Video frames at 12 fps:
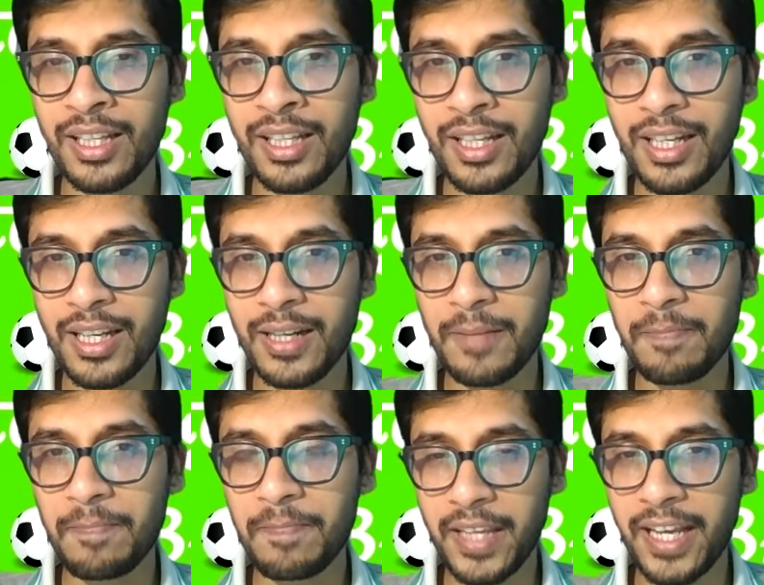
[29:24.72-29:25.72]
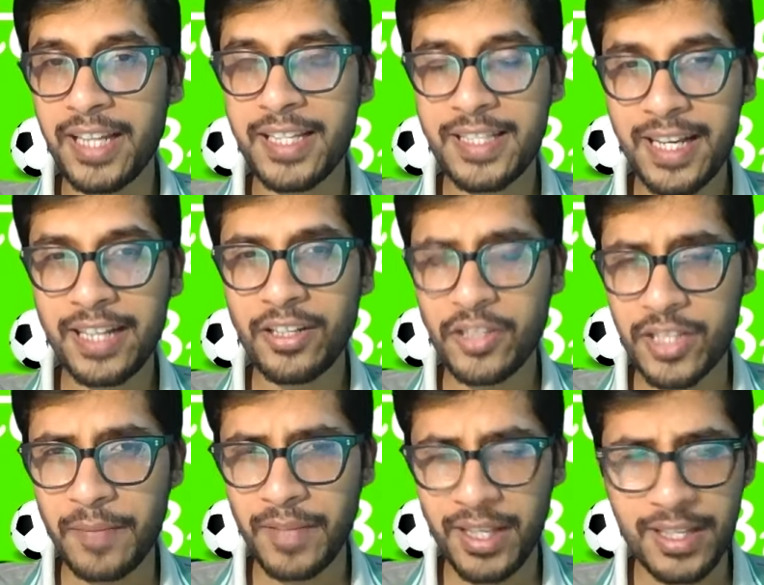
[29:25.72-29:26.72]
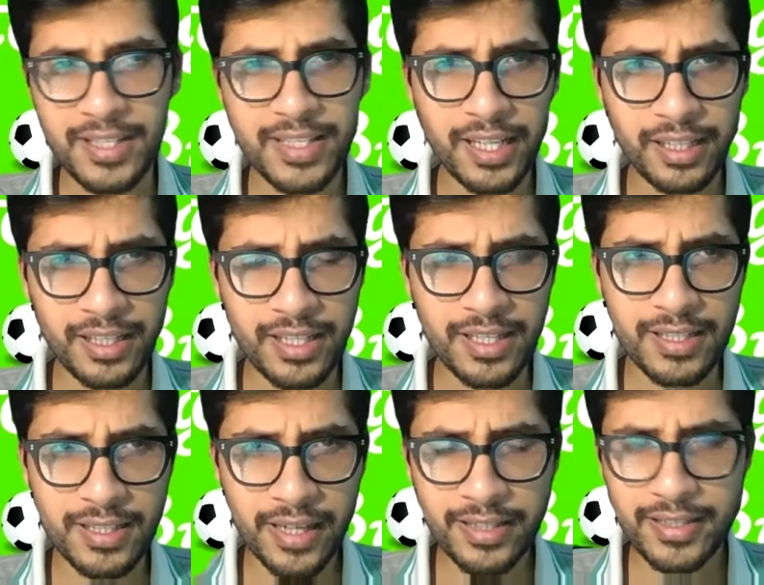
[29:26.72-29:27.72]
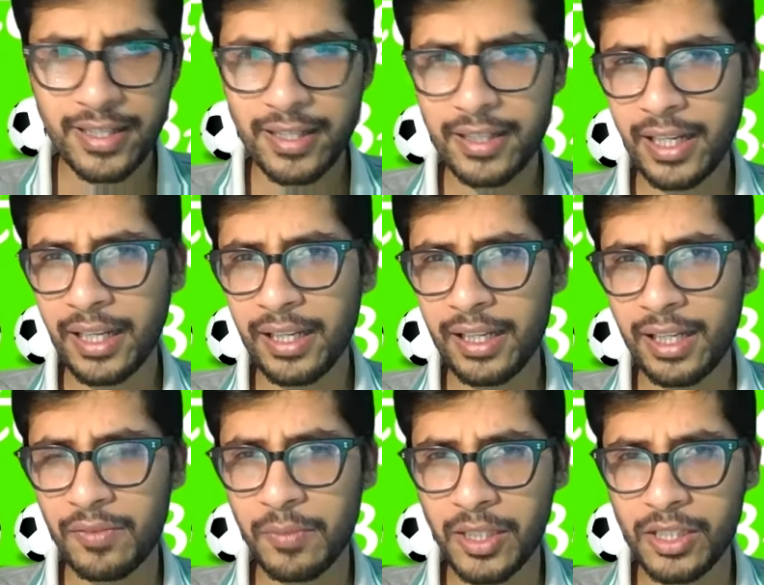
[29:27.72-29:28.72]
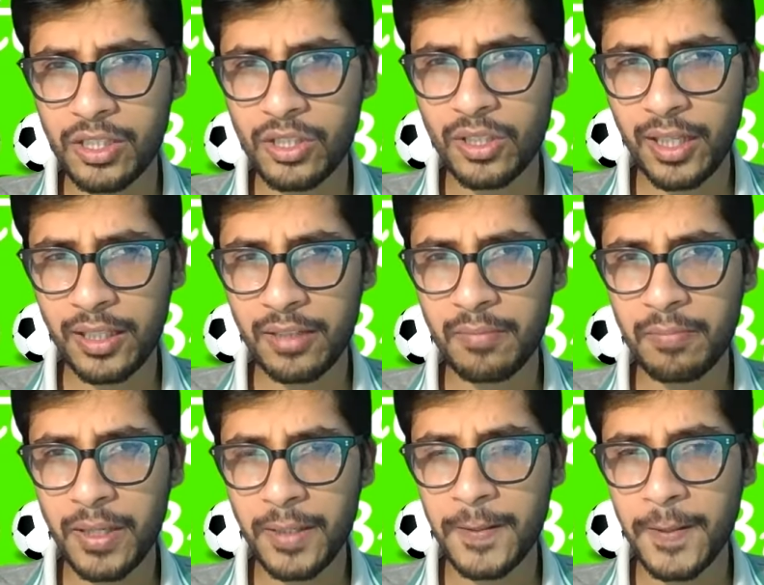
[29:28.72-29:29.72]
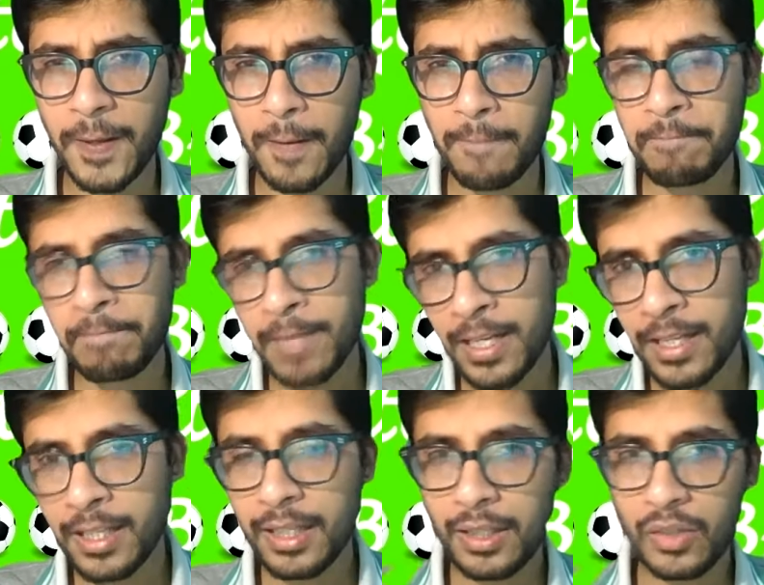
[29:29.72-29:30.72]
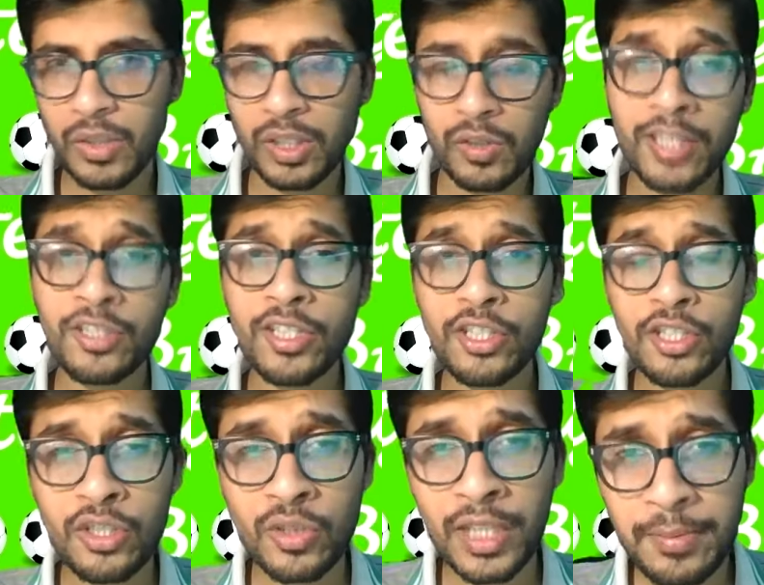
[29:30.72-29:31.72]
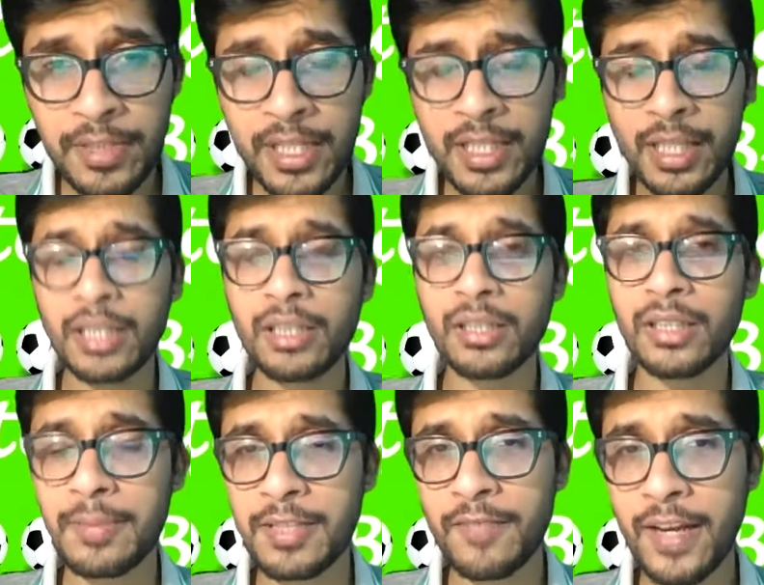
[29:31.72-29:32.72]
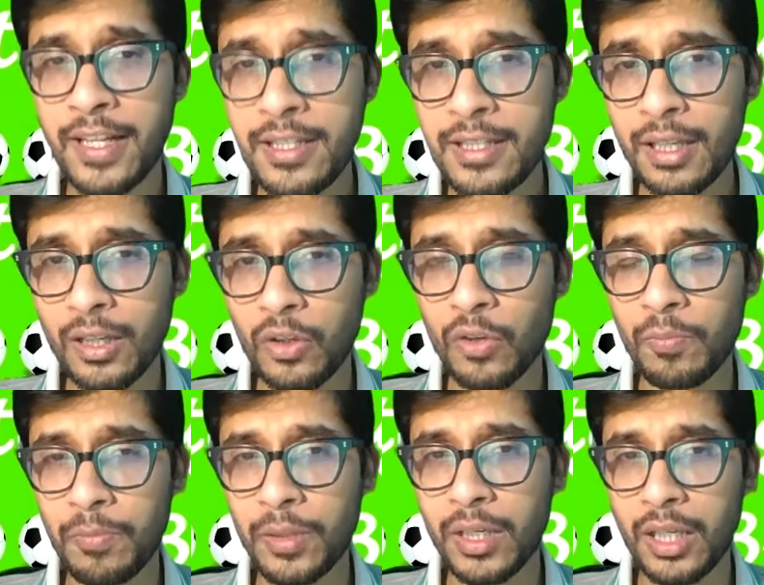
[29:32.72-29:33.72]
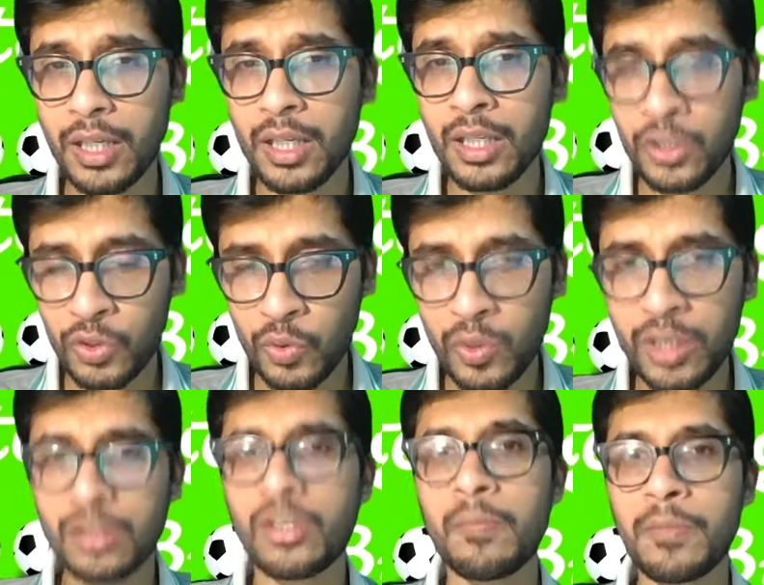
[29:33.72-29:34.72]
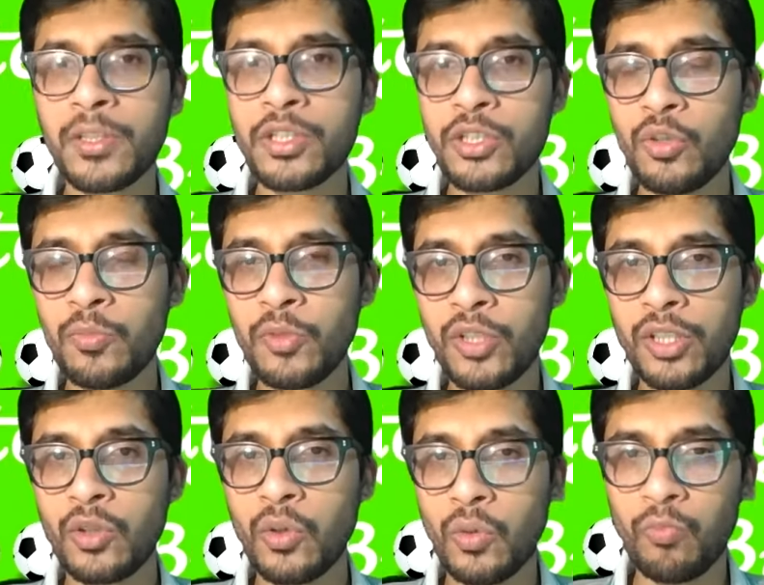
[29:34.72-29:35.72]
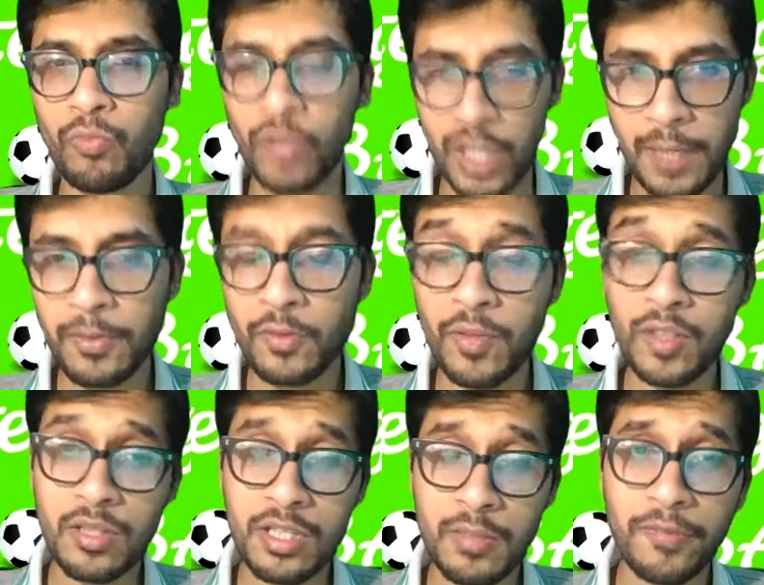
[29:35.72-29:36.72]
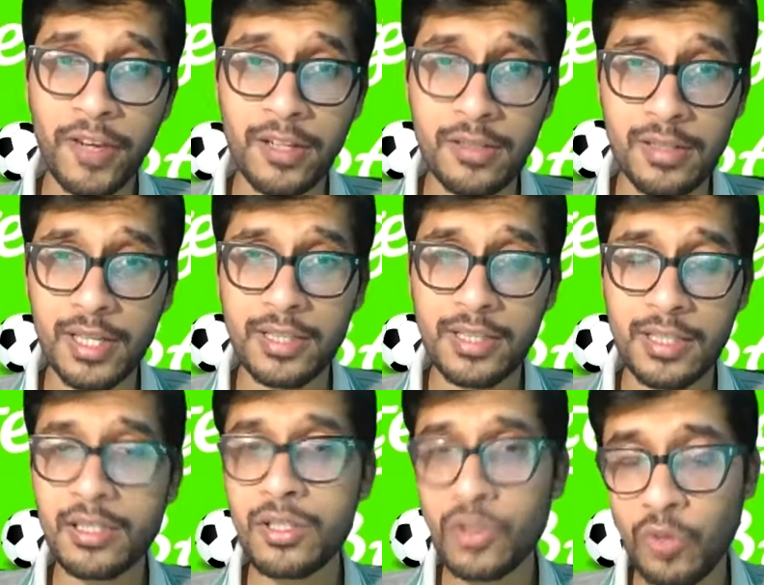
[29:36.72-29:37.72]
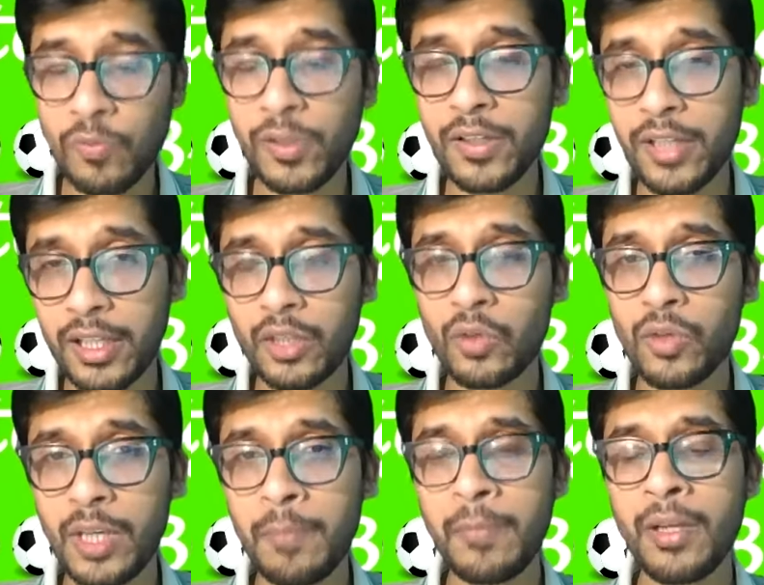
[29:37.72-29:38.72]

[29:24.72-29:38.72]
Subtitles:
Yeah, it's sad to see. It is sad. It is a sad day for Manchester United. But well, congratulations to Leipzig and Leipzig fans. I hope you do well in the competition. Hope you can go deep. You went to the semifinals last season, so hopefully they can go deep